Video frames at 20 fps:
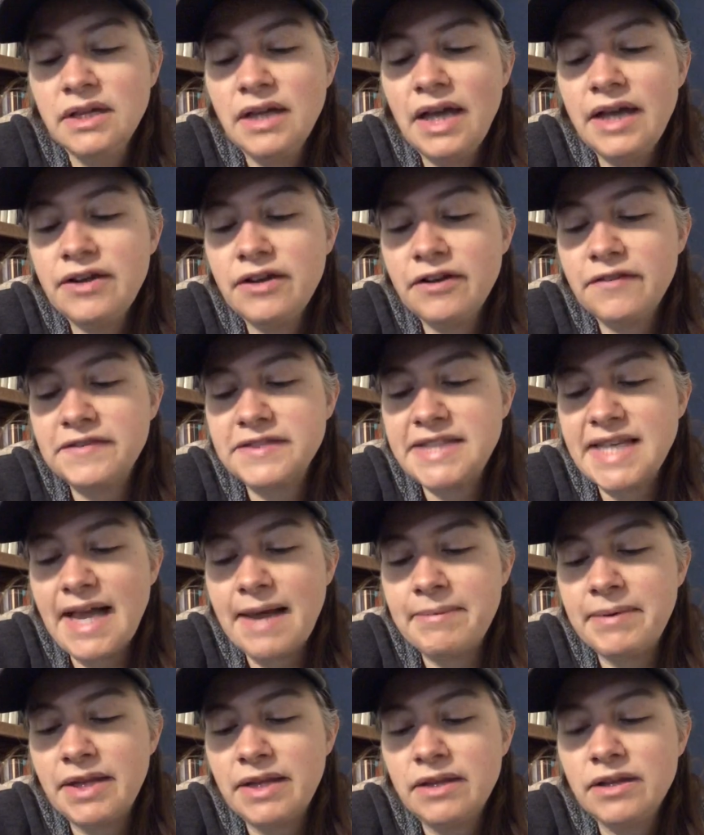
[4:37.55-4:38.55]
A nervous
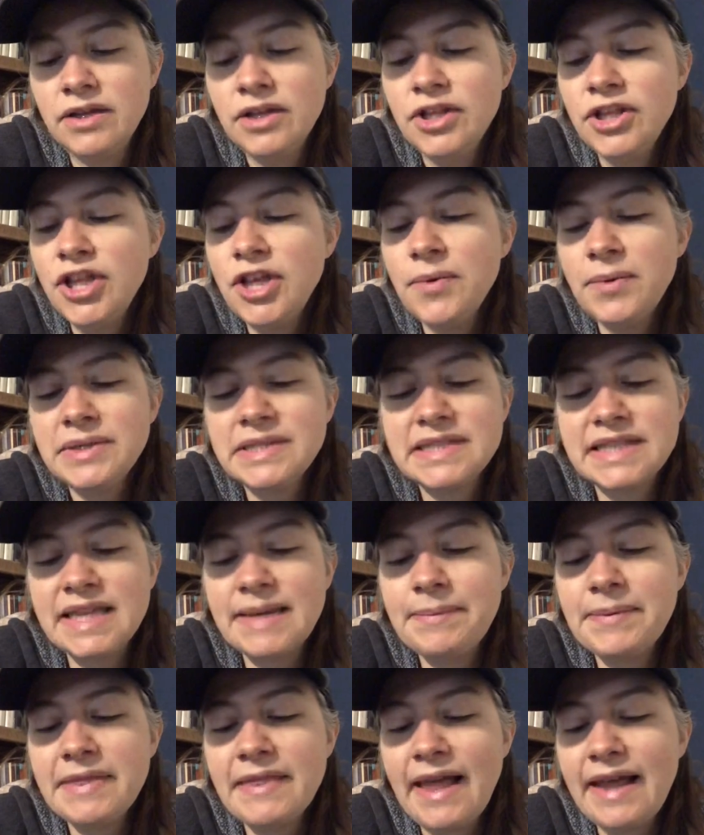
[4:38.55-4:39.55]
habit. You were
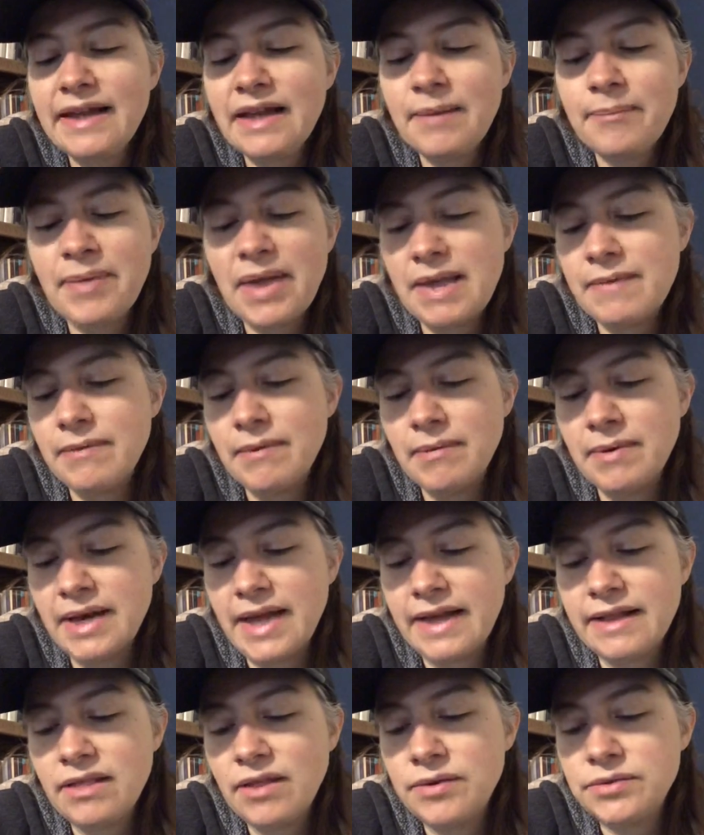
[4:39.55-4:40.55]
sleeping like a baby when
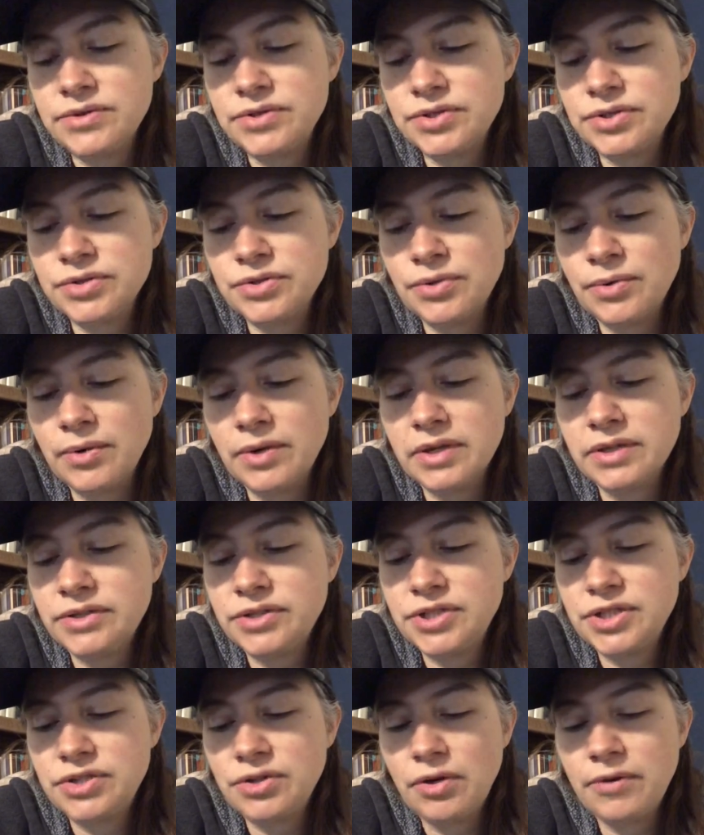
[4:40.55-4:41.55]
I closed your door,
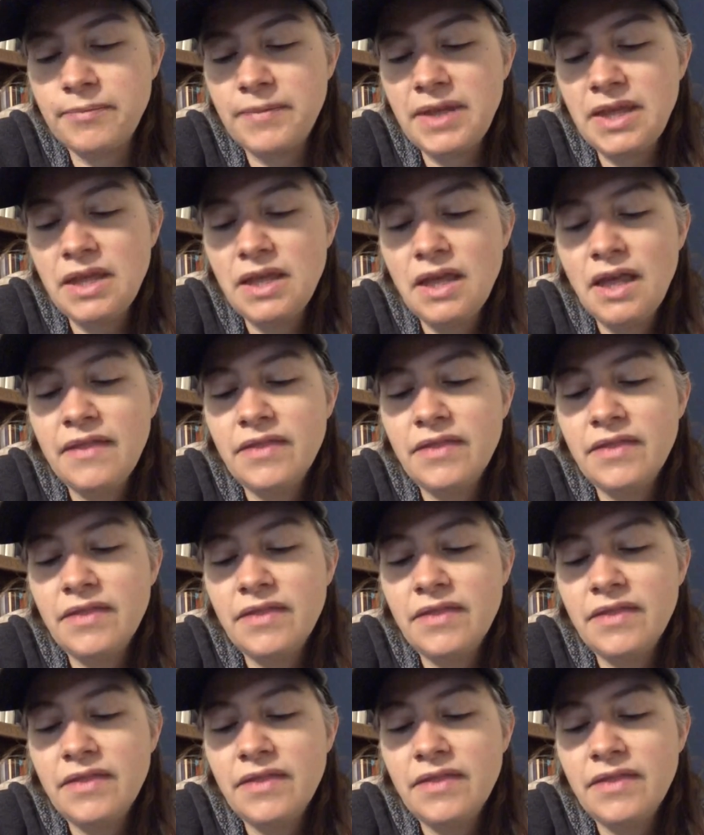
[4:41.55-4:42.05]
she told me.